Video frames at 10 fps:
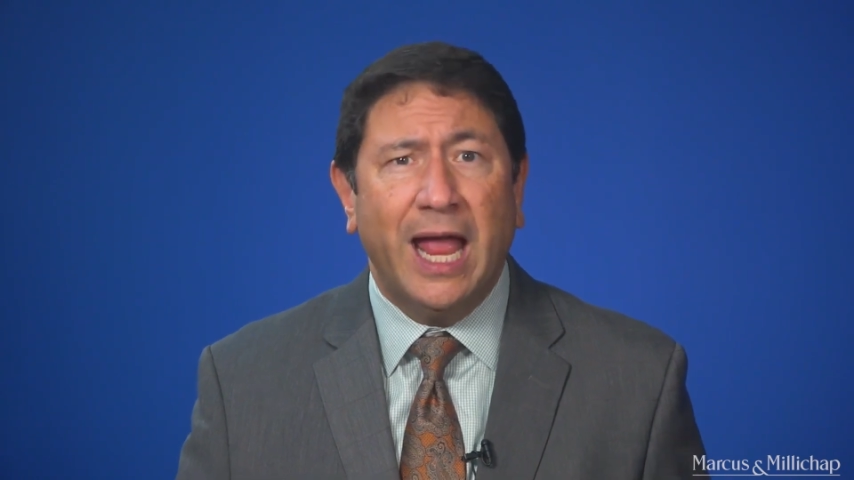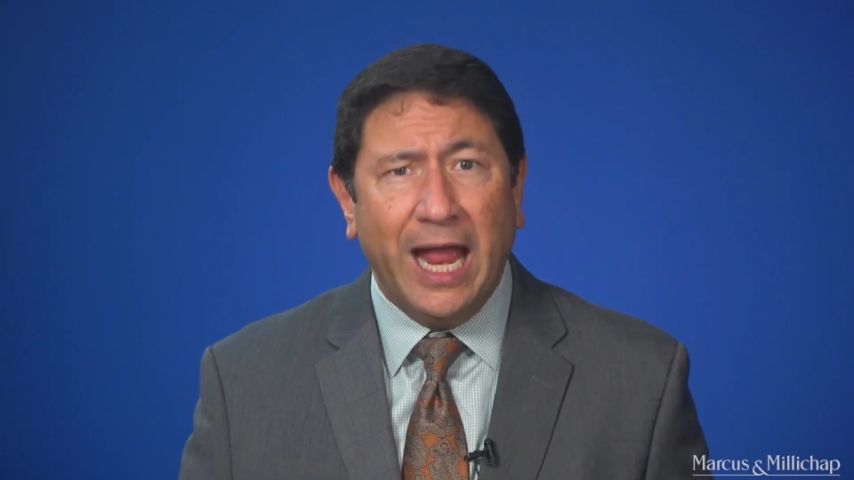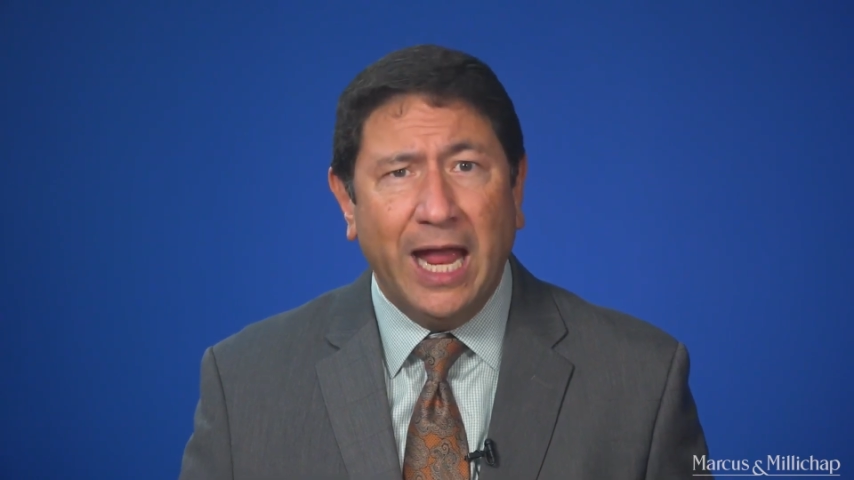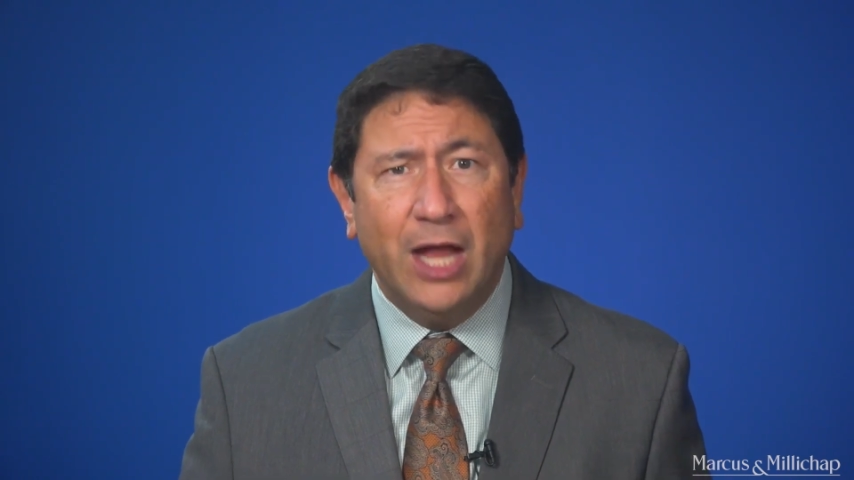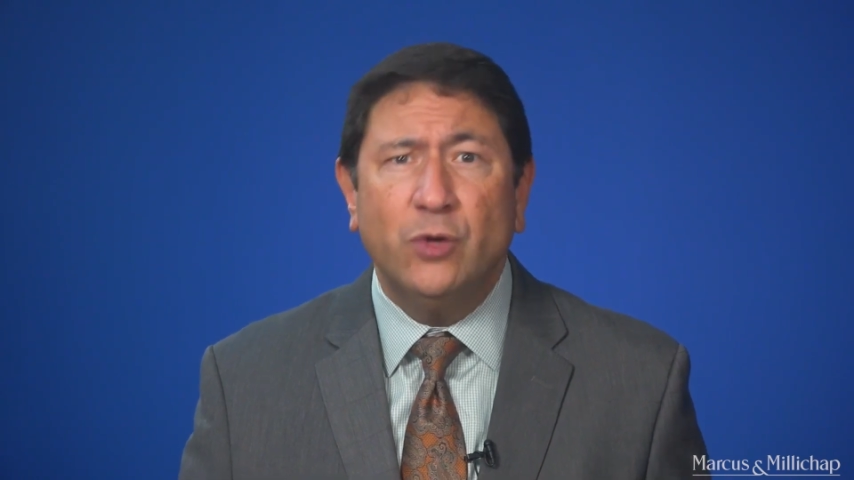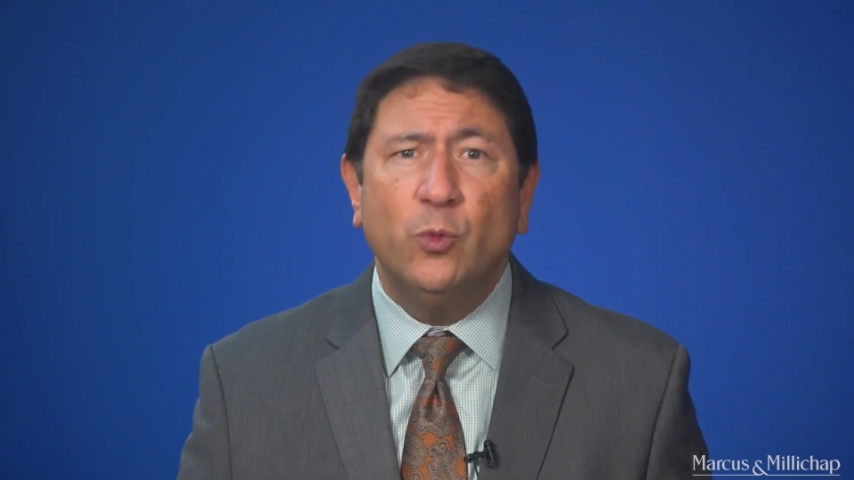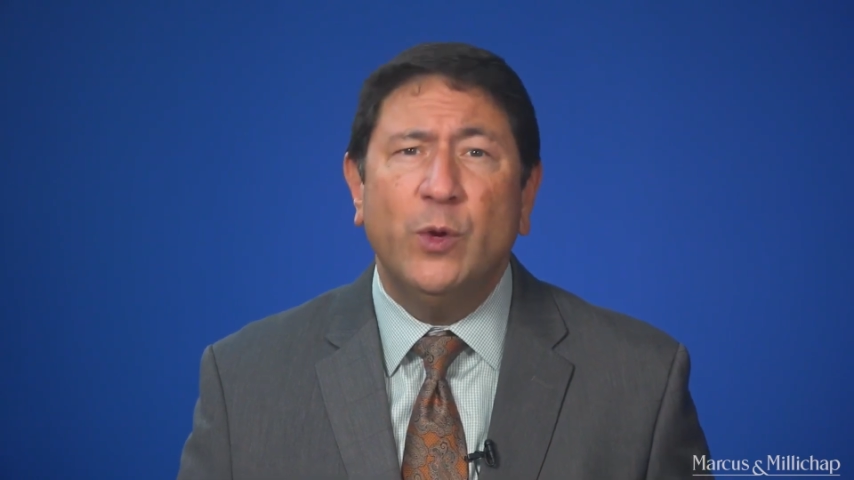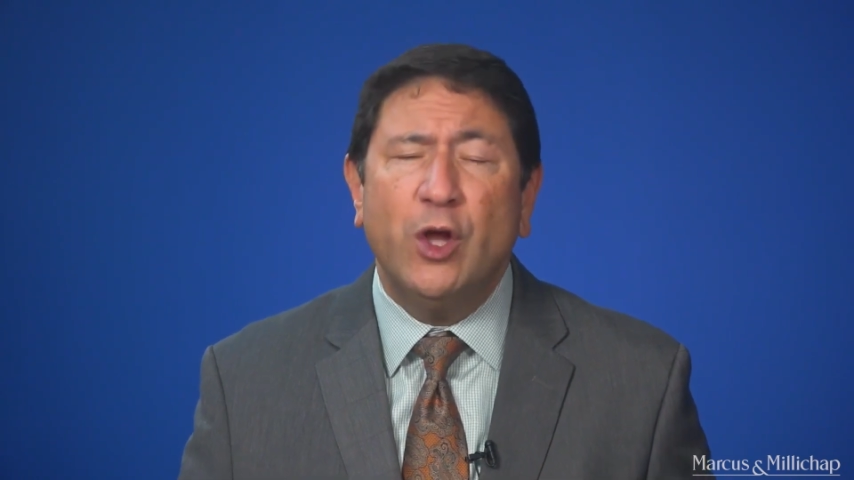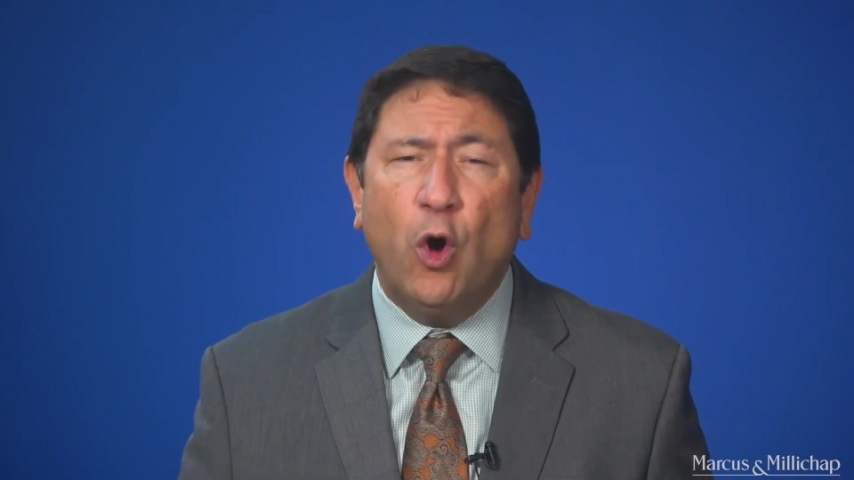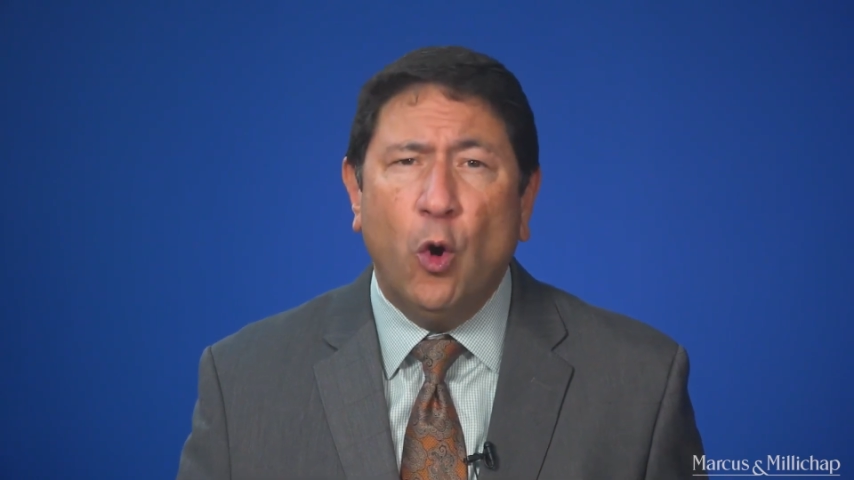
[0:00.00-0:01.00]
And
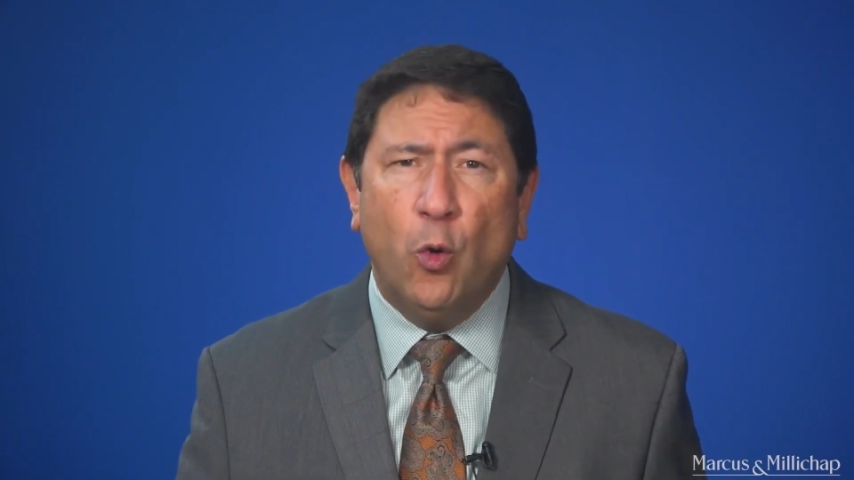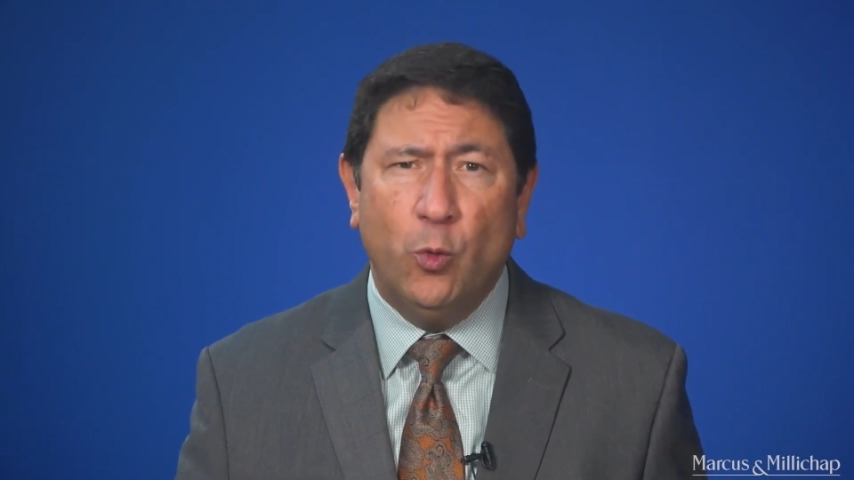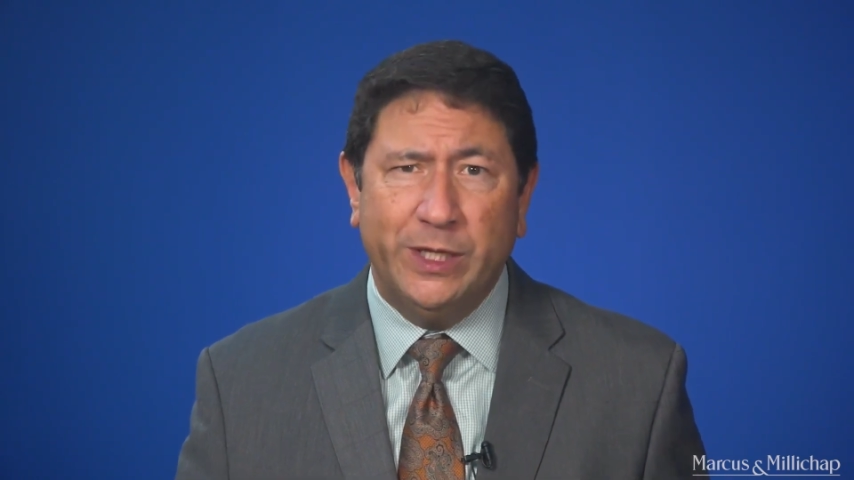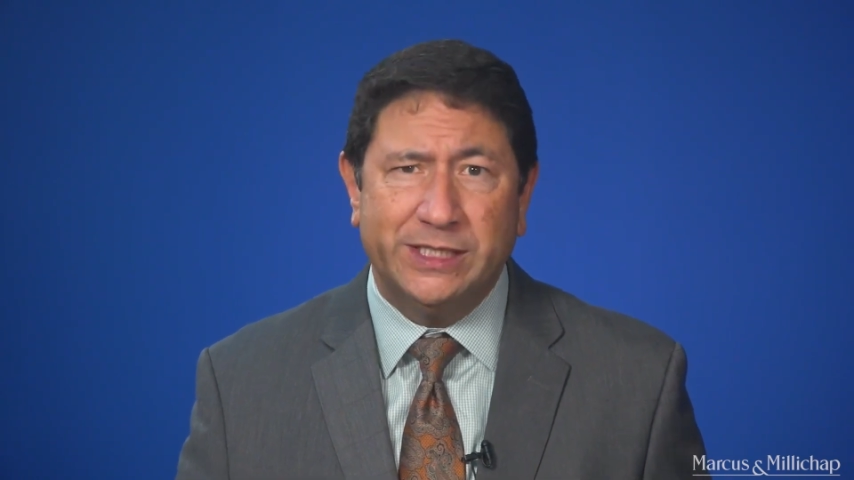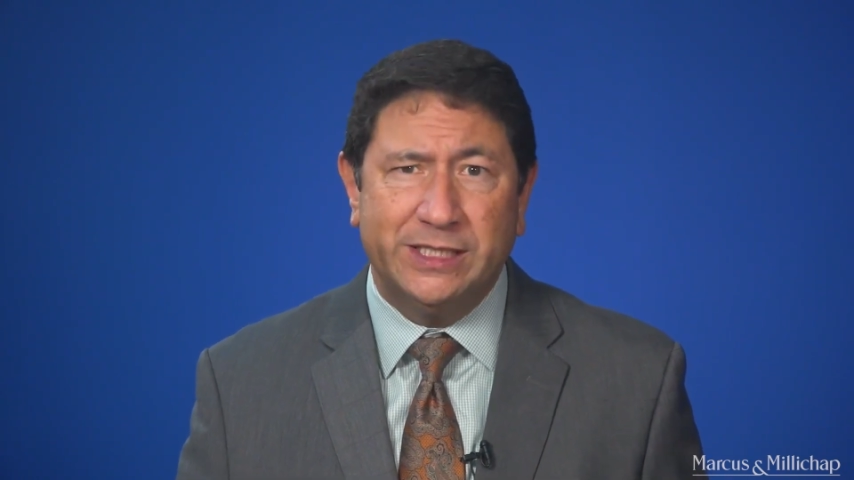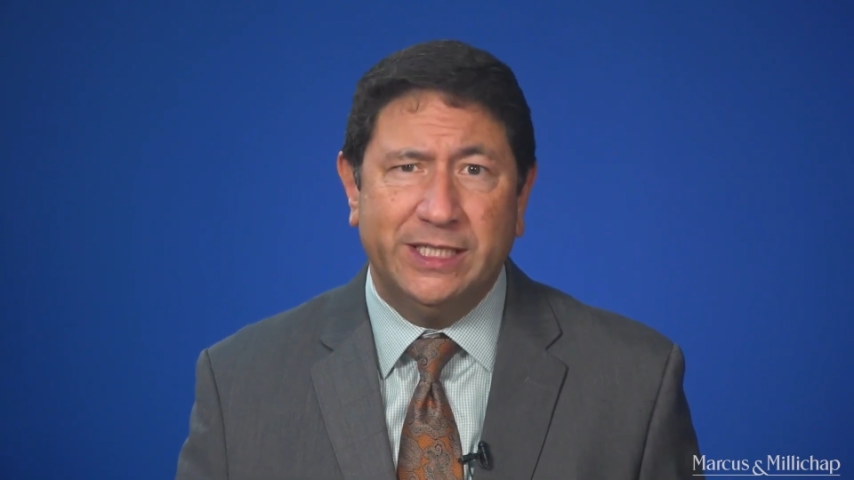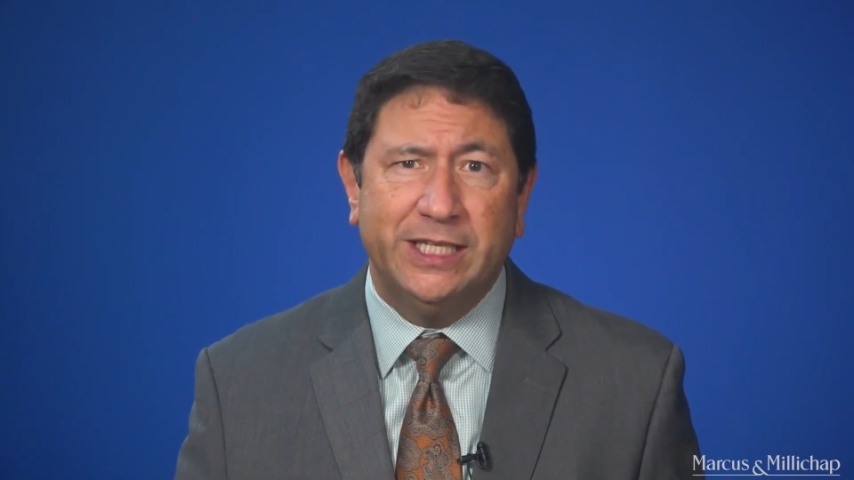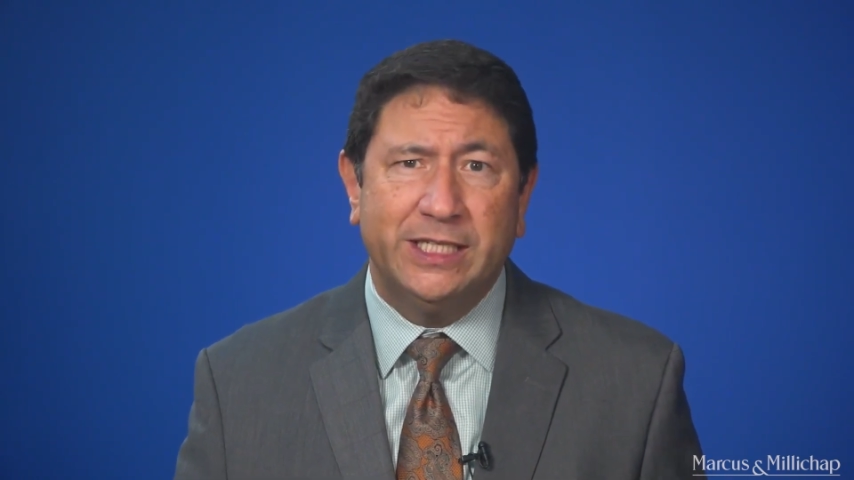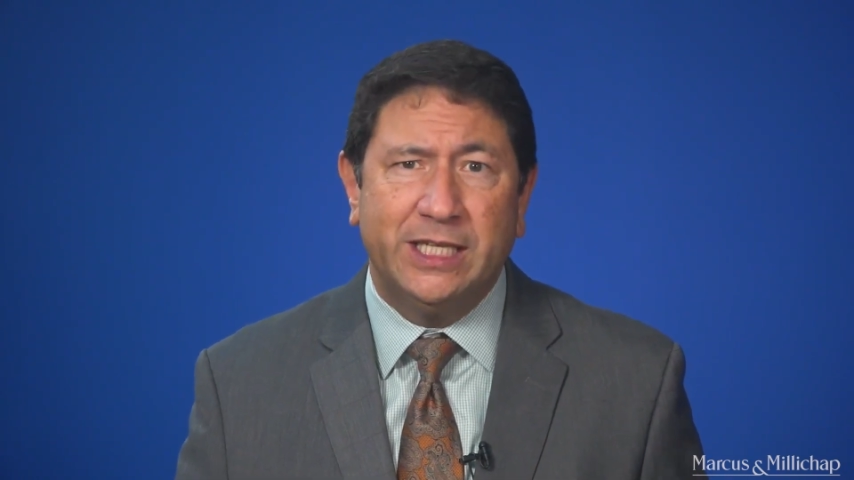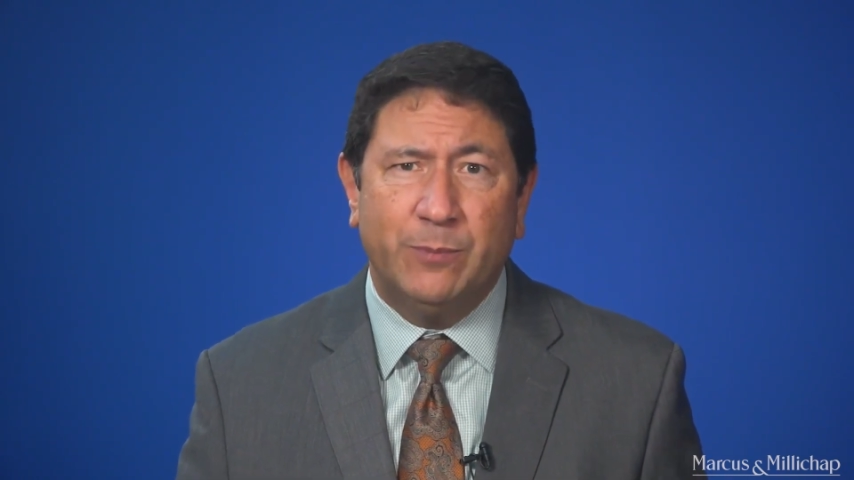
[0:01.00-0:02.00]
we always
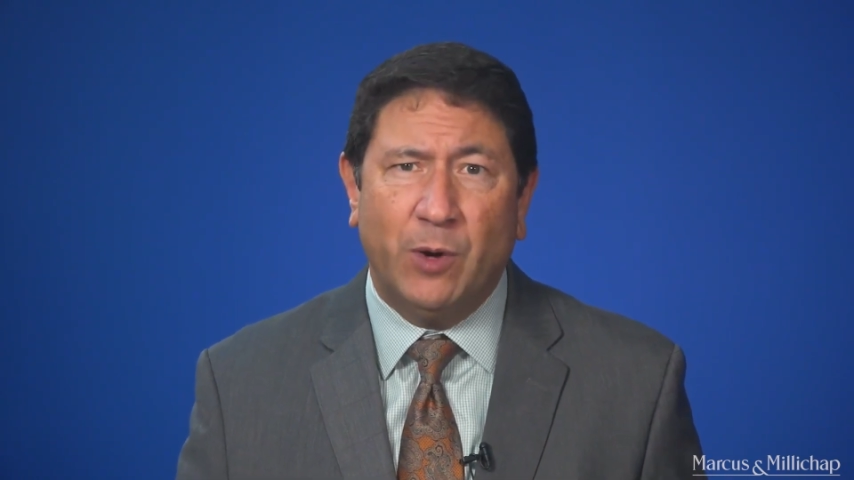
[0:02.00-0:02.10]
need to keep